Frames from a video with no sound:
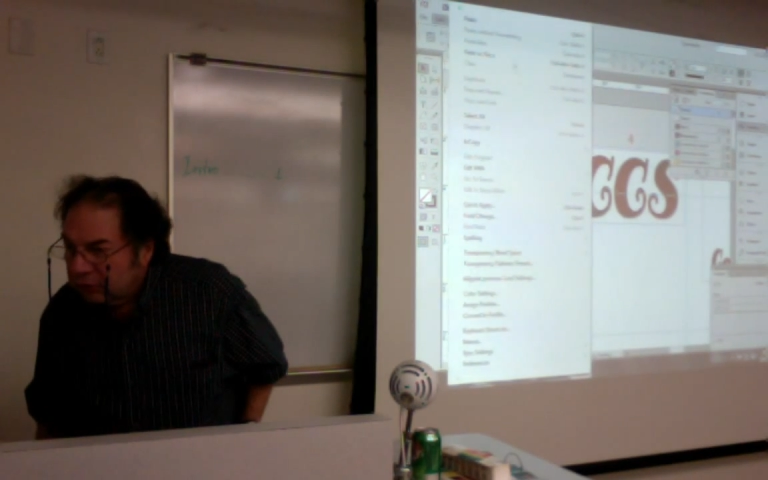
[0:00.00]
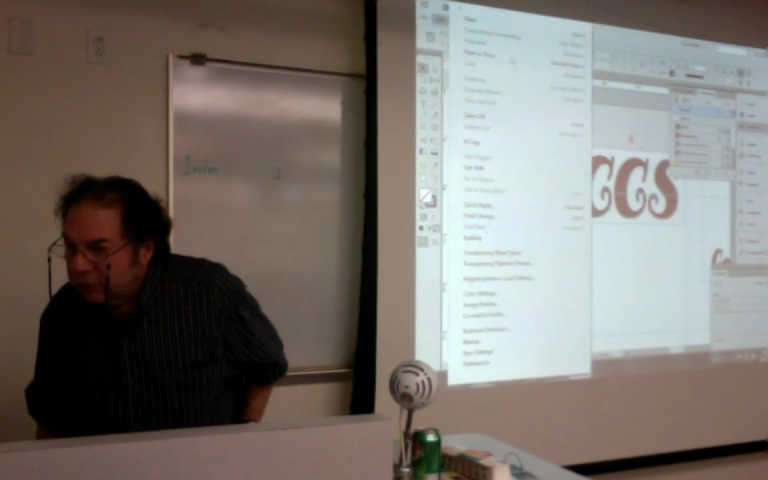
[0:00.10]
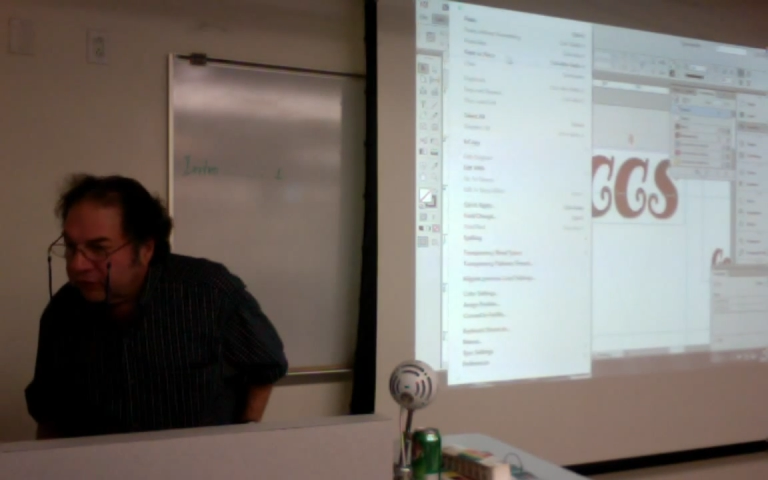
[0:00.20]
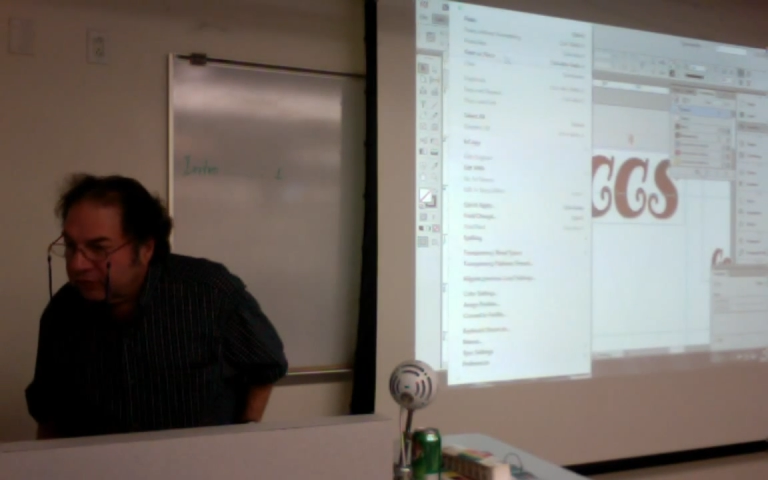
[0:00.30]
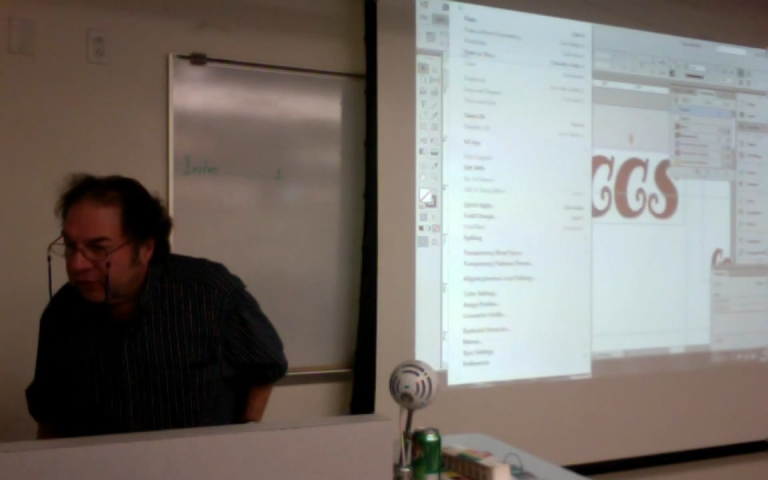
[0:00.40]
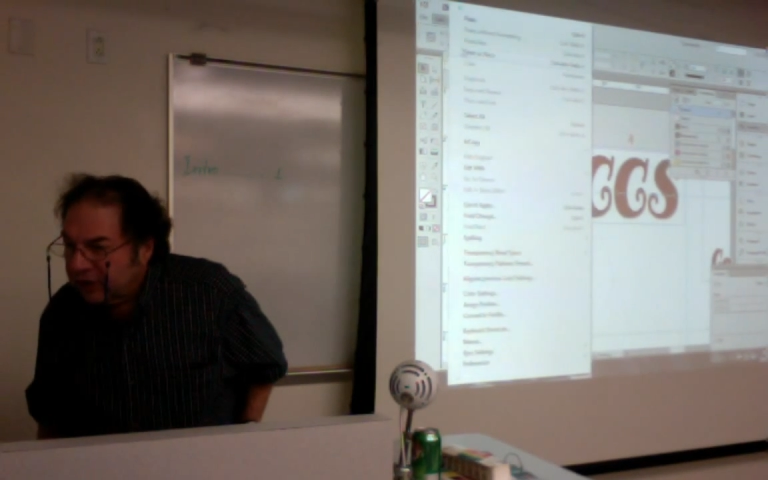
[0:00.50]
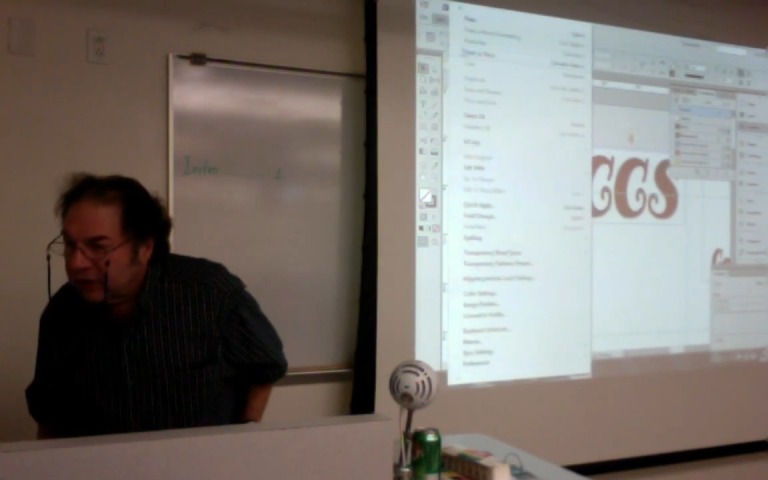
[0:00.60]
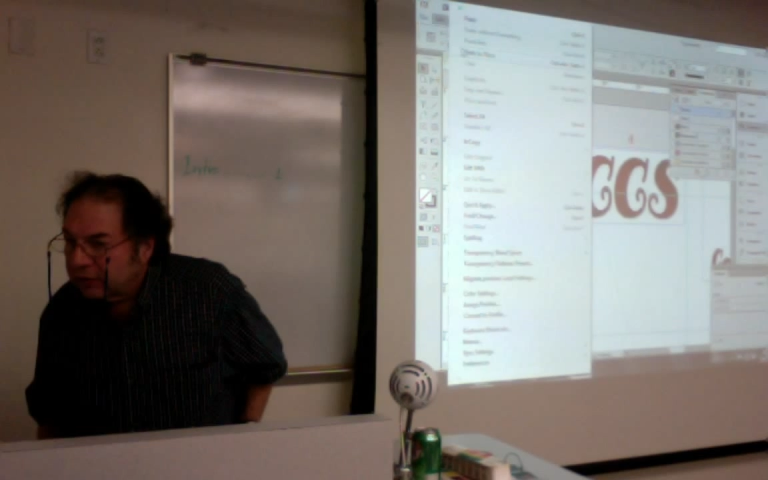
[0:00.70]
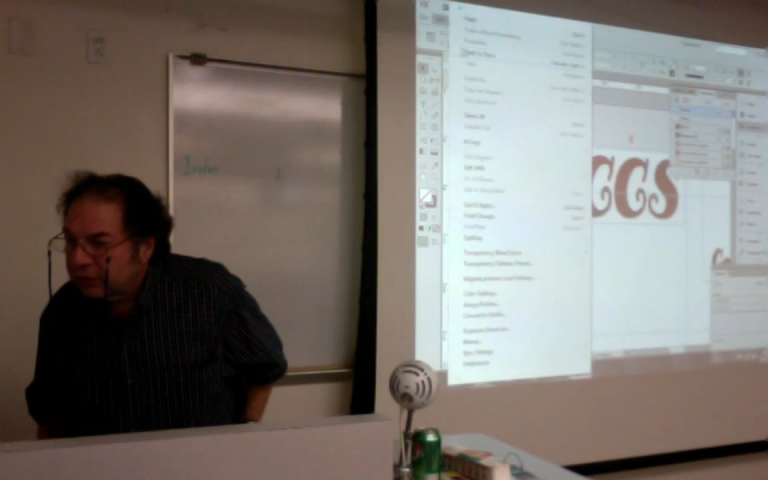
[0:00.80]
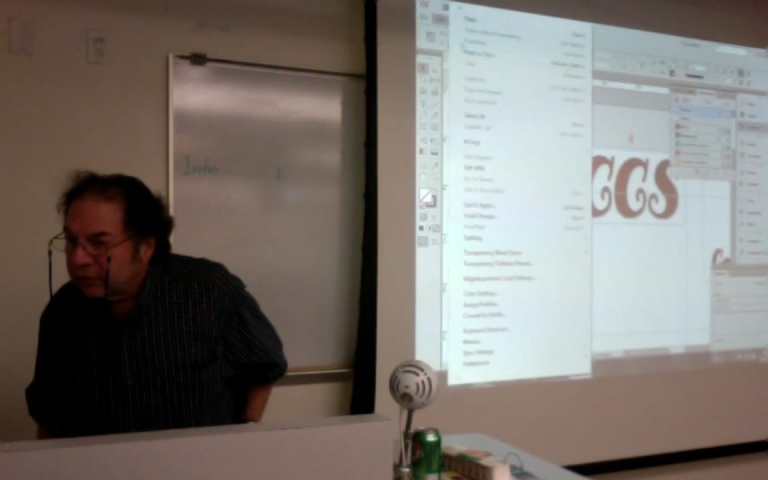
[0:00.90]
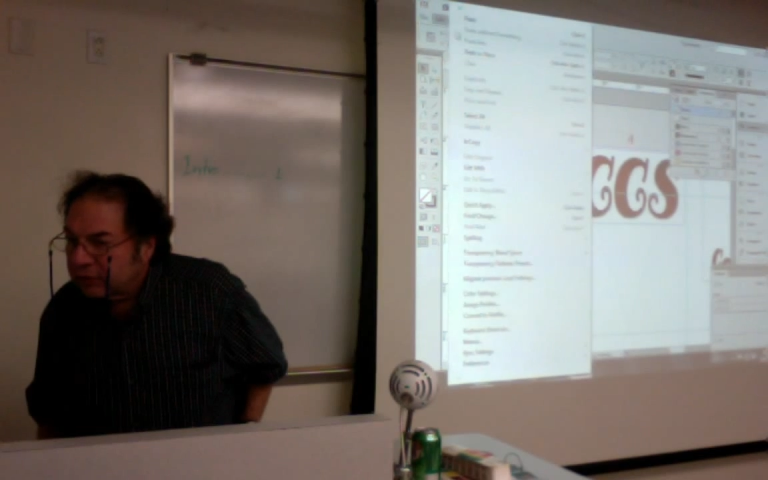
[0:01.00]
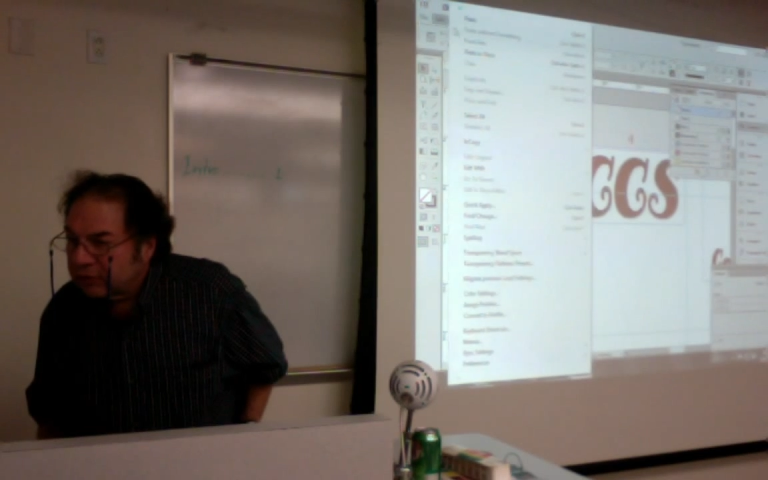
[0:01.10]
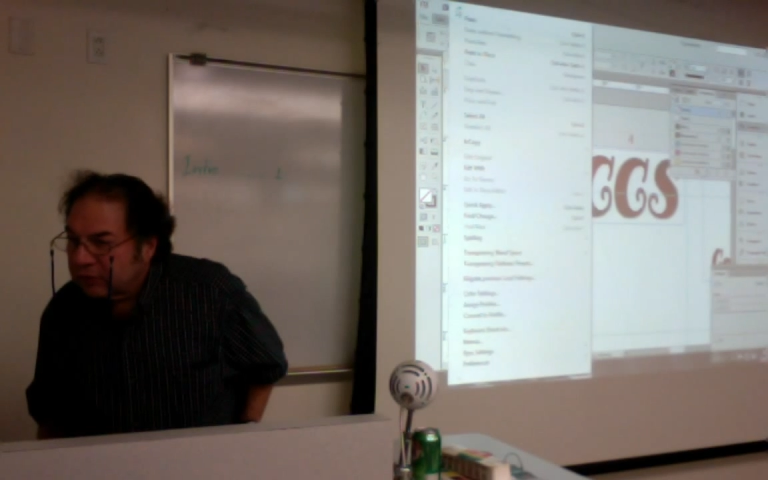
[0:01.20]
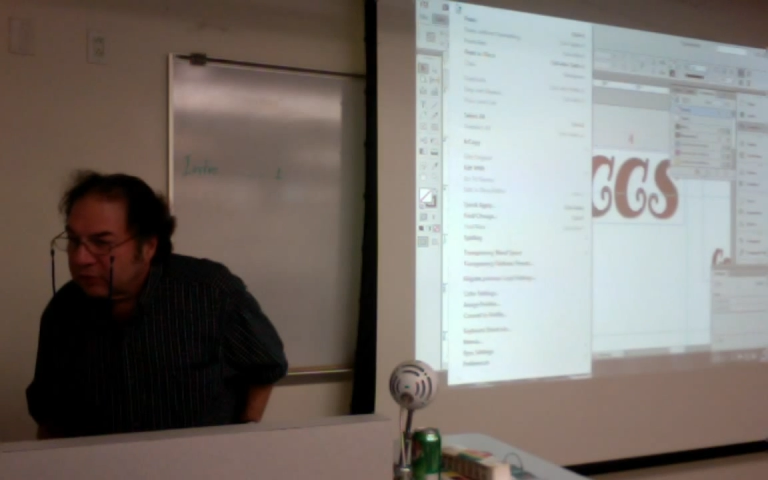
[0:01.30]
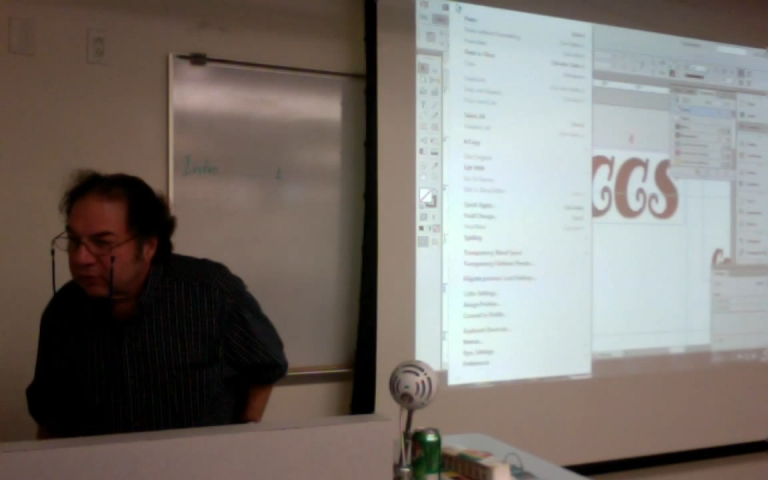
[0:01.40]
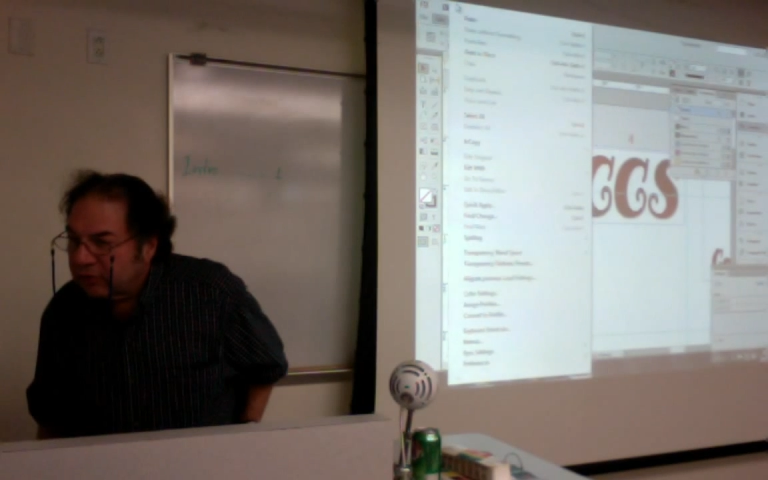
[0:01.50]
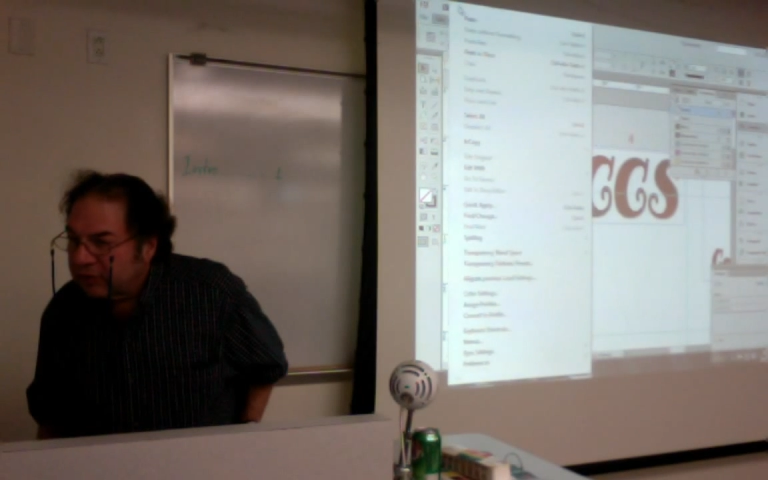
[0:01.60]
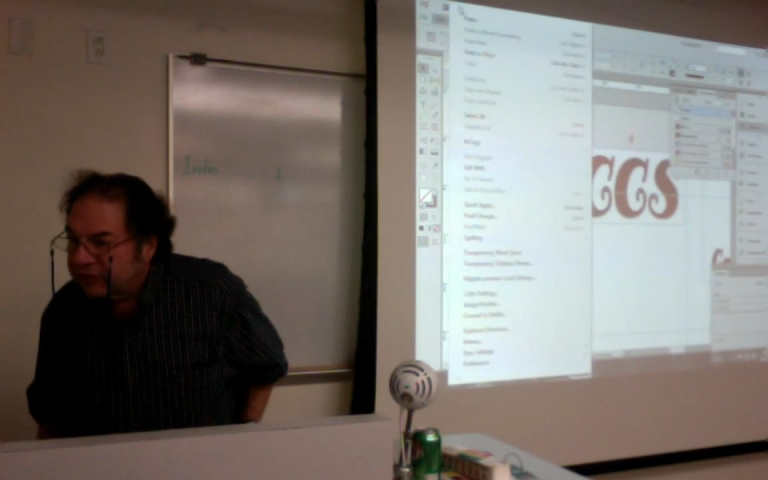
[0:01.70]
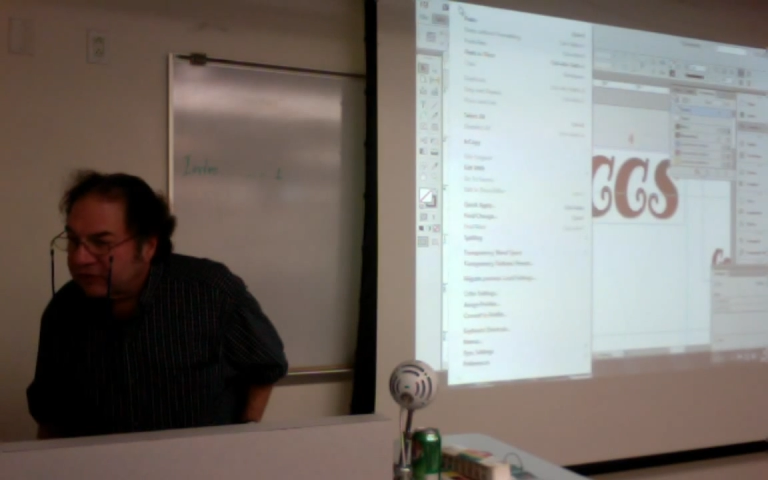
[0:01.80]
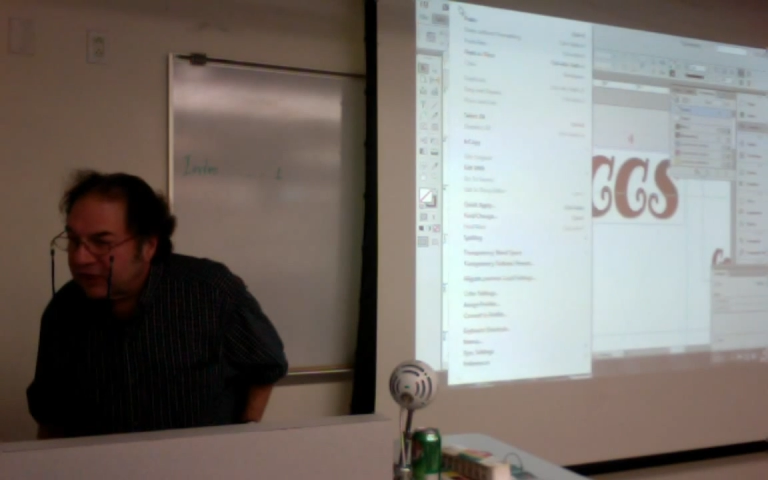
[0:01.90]
where are my
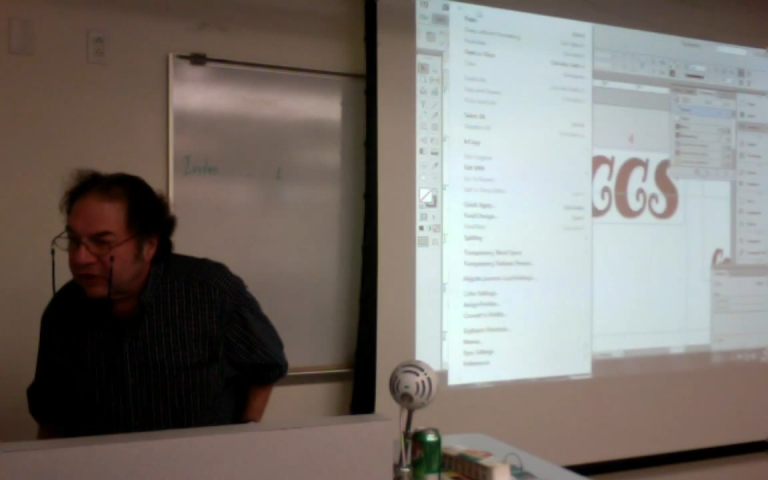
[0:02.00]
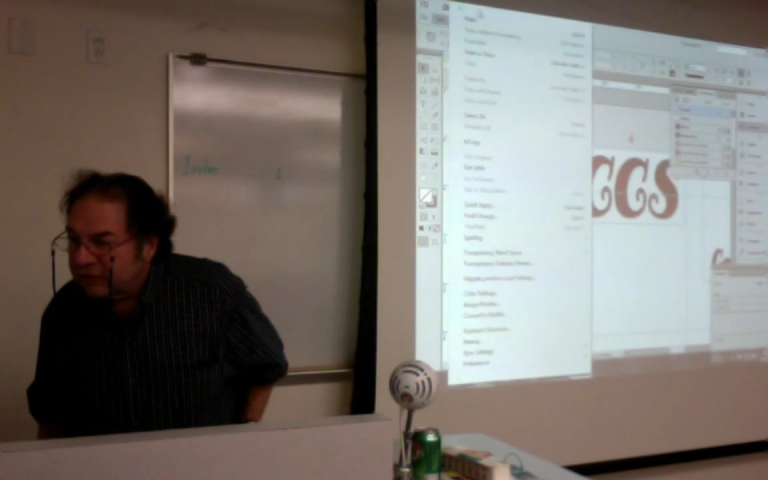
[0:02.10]
settings here?